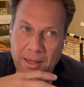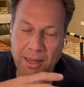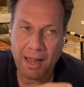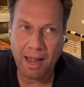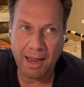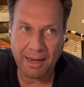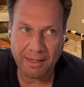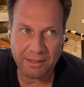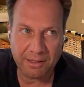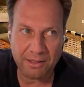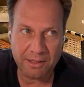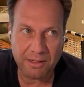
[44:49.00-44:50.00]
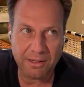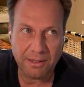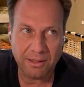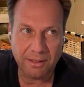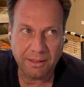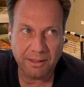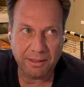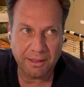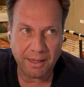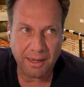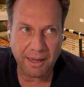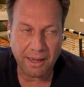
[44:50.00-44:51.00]
and
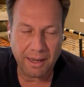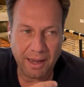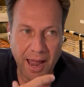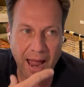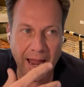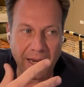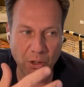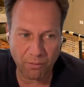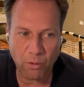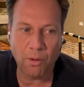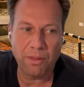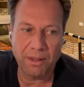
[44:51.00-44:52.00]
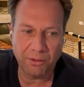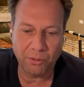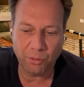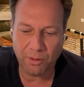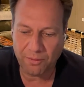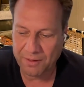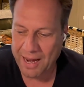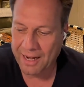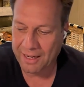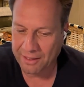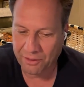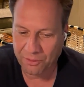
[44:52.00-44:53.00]
and you've got this sort of
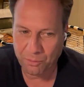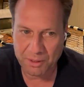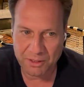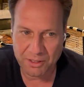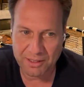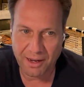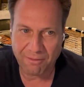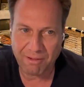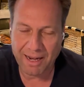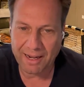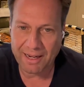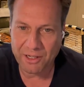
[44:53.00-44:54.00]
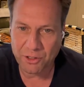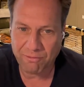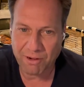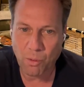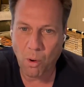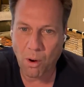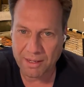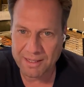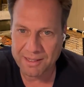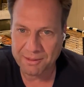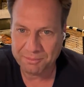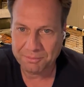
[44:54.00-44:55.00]
catalyst, which is like regulation
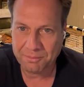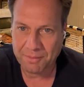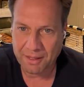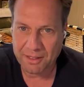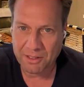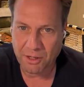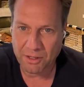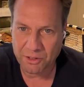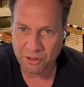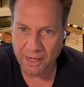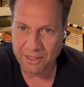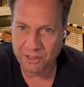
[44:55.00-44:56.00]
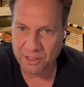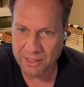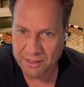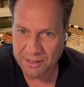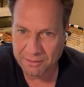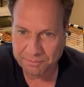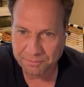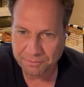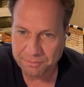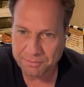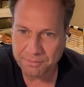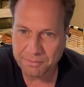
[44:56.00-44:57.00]
requires certain changes,
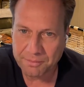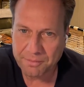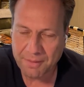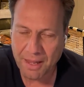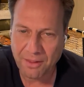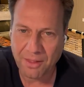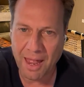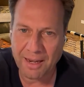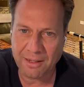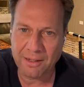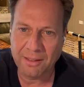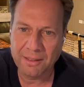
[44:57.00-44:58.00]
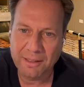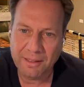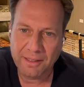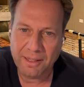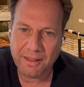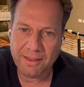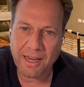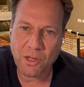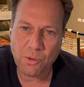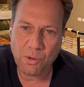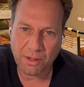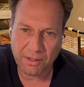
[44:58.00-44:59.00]
then
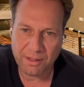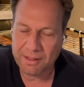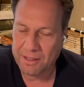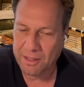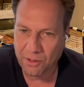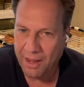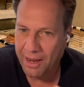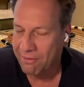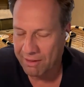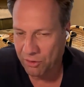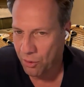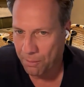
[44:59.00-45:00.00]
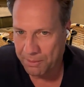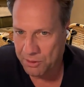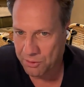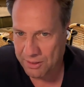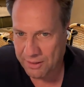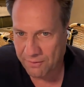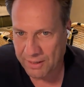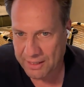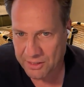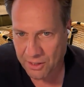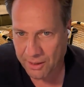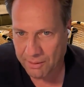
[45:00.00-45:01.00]
that creates the opportunity for these
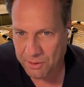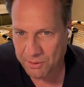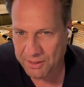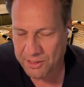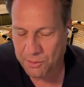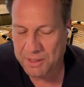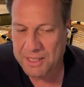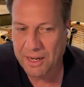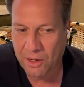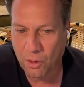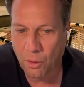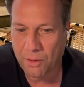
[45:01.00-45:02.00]
startups. So we see a lot